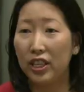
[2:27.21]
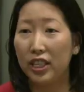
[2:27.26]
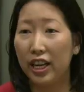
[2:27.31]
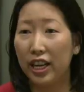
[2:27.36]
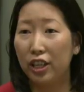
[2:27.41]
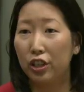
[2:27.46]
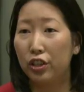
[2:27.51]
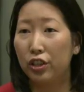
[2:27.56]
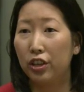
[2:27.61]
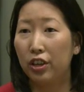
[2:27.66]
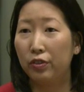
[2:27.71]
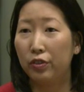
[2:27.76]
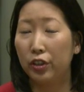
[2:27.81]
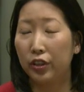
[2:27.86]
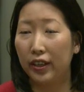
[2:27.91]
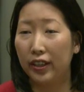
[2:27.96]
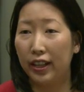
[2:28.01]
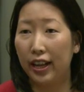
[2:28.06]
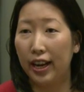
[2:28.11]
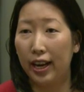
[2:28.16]
nature of
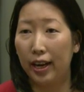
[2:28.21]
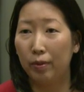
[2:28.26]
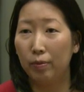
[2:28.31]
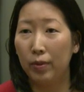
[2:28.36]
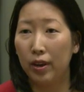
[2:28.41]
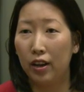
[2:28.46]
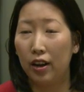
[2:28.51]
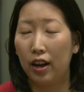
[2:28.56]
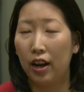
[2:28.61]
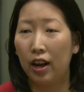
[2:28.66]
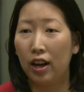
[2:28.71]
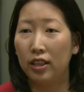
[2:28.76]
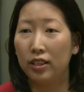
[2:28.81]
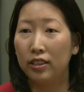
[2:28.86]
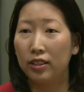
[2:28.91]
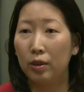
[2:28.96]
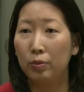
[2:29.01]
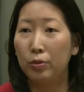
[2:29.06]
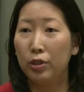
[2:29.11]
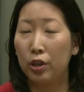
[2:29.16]
your claim,
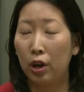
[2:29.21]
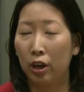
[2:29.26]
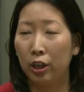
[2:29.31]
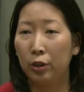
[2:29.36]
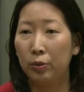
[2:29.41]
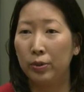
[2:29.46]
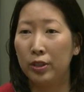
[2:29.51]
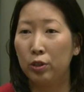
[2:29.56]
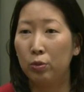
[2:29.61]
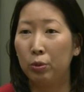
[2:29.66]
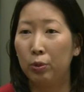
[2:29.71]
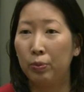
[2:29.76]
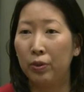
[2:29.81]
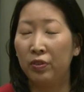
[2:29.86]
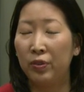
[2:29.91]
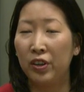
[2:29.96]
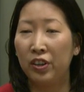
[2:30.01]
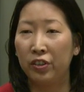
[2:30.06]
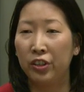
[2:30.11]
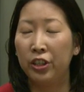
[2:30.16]
some documents will
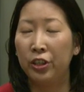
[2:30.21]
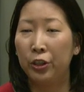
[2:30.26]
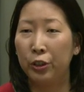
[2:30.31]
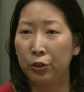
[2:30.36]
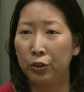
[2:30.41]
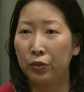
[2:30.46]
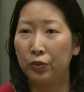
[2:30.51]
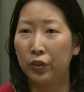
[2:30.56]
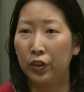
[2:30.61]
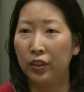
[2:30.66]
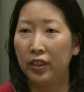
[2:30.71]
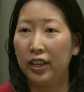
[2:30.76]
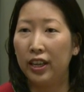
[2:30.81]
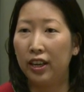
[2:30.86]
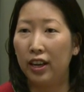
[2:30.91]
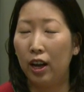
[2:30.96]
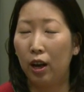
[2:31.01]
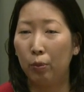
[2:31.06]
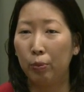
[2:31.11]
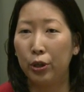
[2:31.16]
be very useful
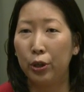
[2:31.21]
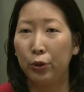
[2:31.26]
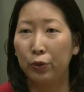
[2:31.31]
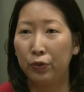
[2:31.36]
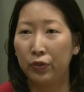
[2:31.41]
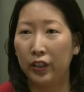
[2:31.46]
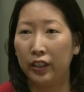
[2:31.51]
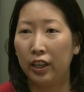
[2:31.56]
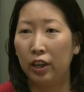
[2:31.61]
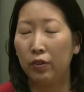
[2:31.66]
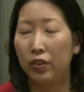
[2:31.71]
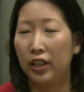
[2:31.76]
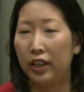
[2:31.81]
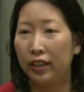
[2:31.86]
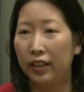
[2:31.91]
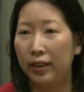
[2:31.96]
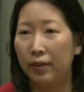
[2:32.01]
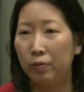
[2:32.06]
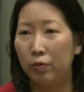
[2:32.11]
in helping you fill out the claim